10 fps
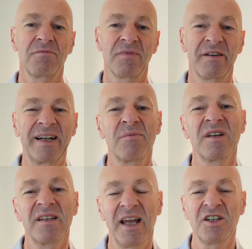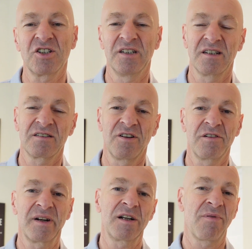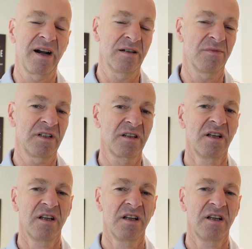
a recommendation, it's not a requirement.